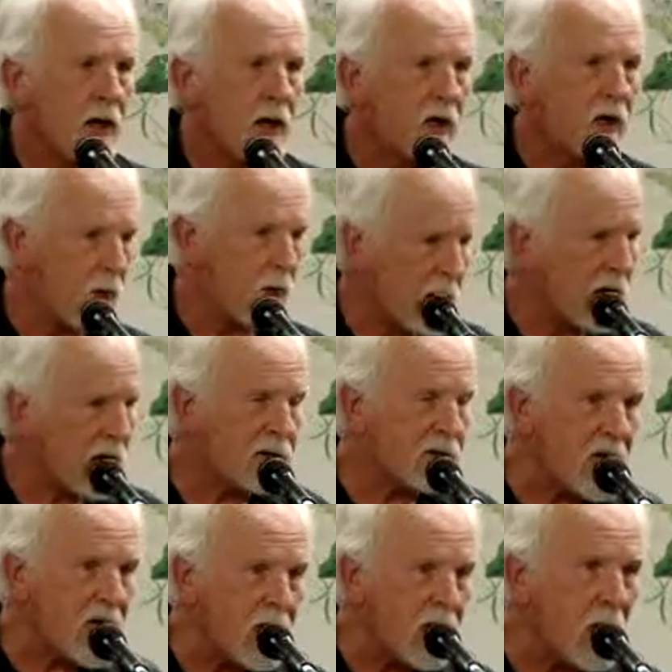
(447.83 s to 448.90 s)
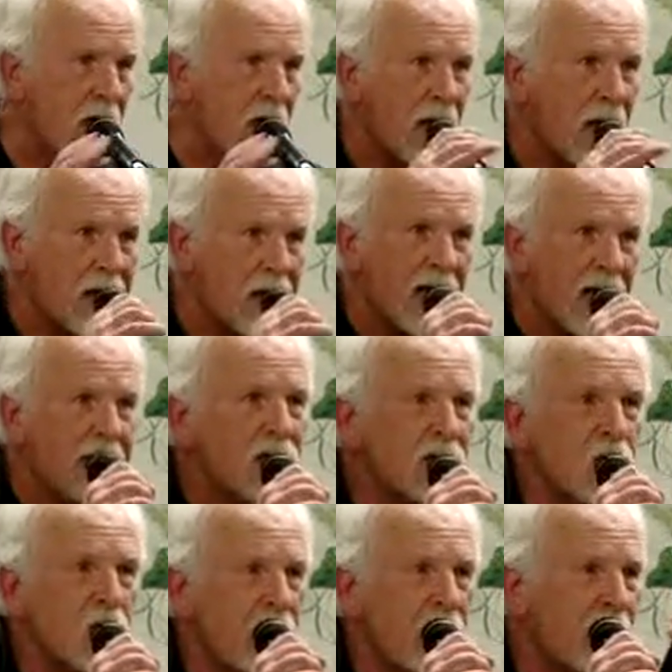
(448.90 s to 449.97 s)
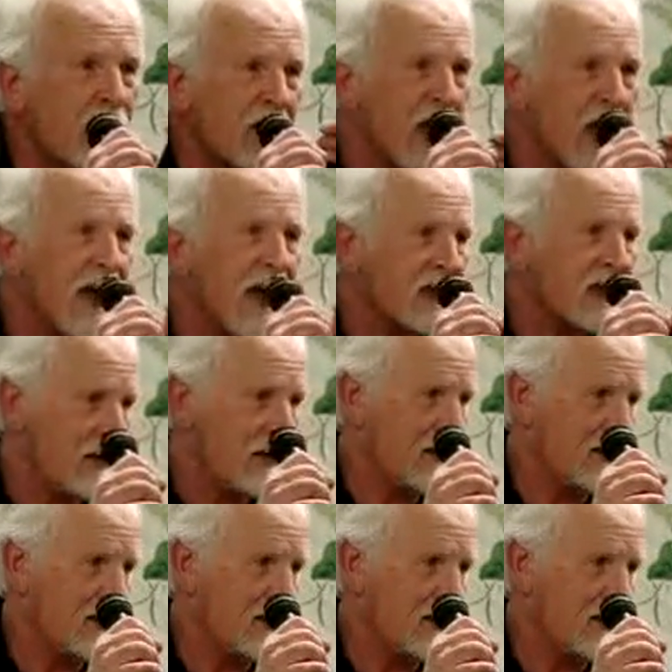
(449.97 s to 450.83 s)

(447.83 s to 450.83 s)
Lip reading: And I throw it on the table. Then I don't forget.